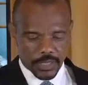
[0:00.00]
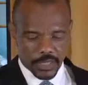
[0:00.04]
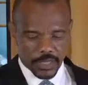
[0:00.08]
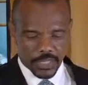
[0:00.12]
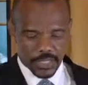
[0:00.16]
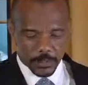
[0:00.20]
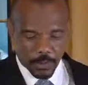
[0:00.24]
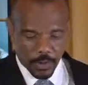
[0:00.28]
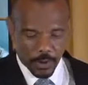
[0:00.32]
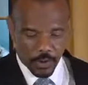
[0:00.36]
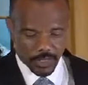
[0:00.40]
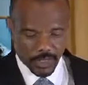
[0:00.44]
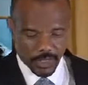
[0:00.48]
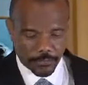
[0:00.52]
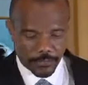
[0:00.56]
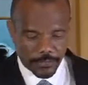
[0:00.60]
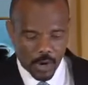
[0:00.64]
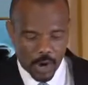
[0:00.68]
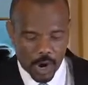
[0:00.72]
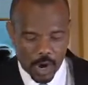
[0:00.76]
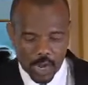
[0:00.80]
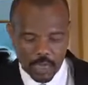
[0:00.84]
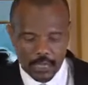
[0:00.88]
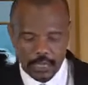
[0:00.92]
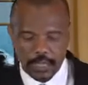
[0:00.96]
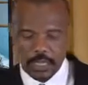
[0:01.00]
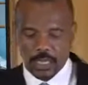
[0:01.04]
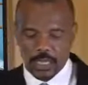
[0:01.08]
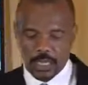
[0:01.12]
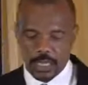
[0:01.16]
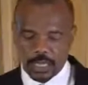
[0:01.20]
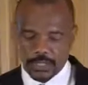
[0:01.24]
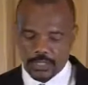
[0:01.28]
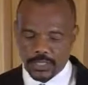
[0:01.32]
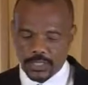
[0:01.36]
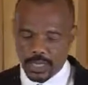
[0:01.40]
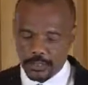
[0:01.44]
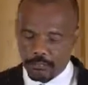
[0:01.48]
Spirit of God
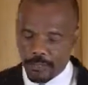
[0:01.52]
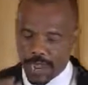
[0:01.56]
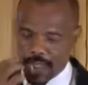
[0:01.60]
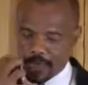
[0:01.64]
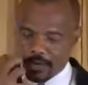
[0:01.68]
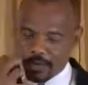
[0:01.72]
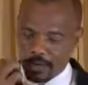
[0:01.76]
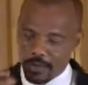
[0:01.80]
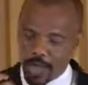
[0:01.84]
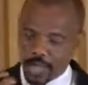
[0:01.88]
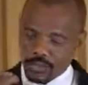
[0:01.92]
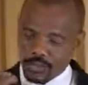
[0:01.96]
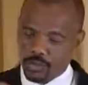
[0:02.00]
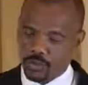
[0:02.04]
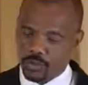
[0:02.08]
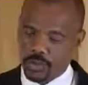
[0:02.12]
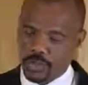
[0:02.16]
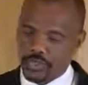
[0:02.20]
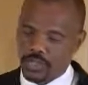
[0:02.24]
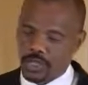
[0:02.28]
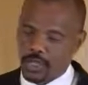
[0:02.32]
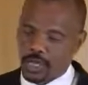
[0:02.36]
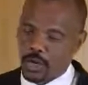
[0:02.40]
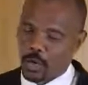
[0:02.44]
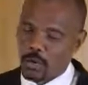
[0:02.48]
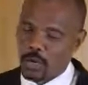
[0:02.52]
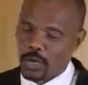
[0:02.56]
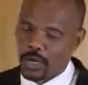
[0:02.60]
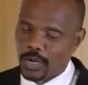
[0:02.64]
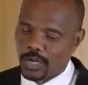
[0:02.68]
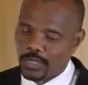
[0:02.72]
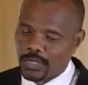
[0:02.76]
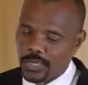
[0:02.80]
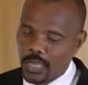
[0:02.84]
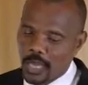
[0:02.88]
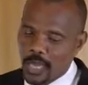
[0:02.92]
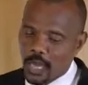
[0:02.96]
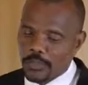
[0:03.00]
is in my nostrils. In other words,
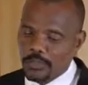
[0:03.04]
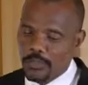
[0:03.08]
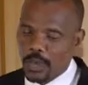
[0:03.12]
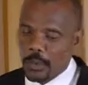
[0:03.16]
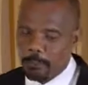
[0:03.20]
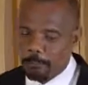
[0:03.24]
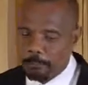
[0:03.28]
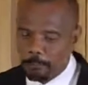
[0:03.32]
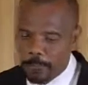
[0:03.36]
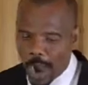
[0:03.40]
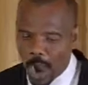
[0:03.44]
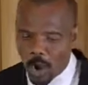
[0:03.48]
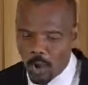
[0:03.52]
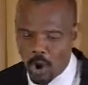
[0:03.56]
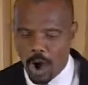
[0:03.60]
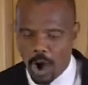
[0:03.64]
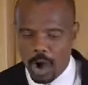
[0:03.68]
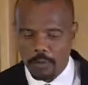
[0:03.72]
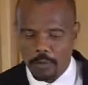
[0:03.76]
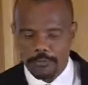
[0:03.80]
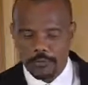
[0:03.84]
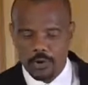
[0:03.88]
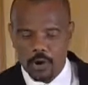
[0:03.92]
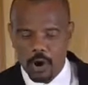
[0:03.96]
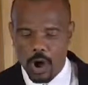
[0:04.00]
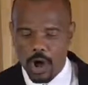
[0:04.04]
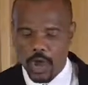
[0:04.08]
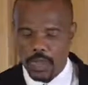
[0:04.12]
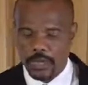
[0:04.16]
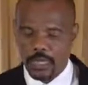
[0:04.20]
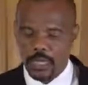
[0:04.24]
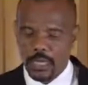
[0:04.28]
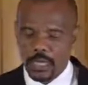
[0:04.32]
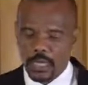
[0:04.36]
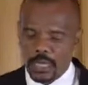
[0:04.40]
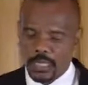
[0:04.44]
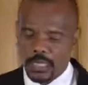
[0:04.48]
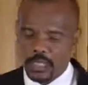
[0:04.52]
the power of God
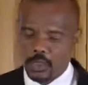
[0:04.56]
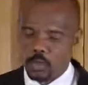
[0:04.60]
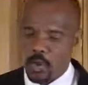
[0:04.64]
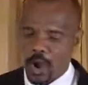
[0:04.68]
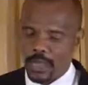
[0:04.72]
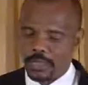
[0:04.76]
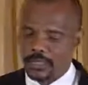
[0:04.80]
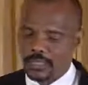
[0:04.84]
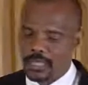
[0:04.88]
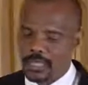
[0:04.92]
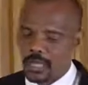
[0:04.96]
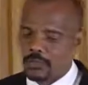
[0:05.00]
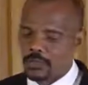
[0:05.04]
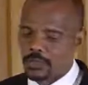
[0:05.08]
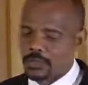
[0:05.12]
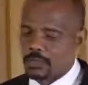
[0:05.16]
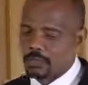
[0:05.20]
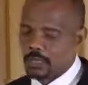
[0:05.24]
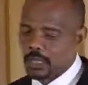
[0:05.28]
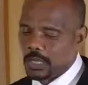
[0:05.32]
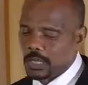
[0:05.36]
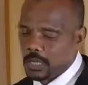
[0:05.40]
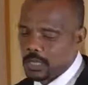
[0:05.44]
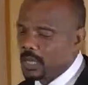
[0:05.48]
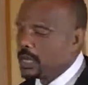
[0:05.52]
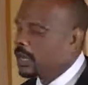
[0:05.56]
is what gives me